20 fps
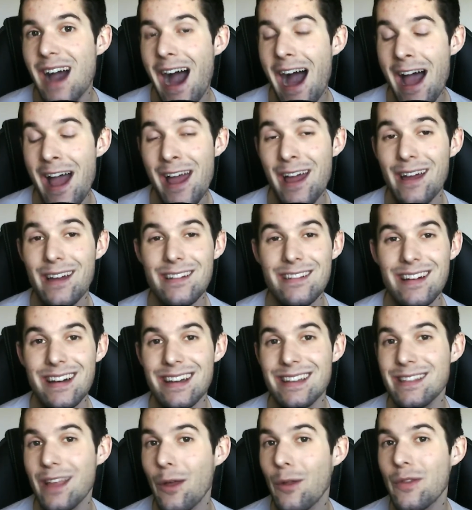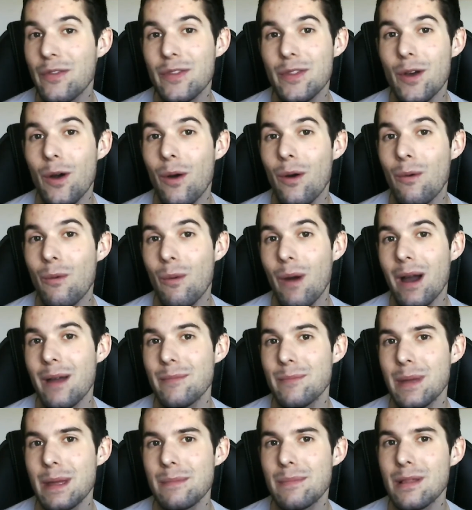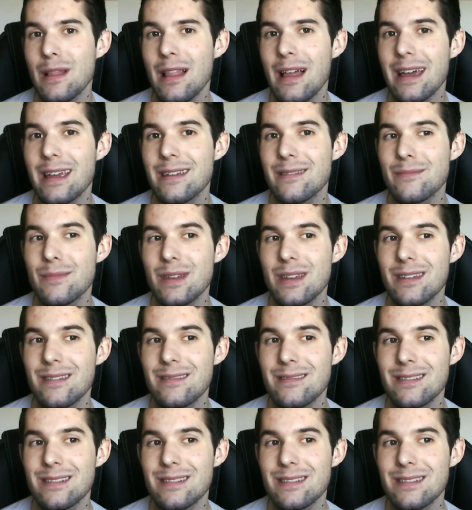I, I don't know why people like me.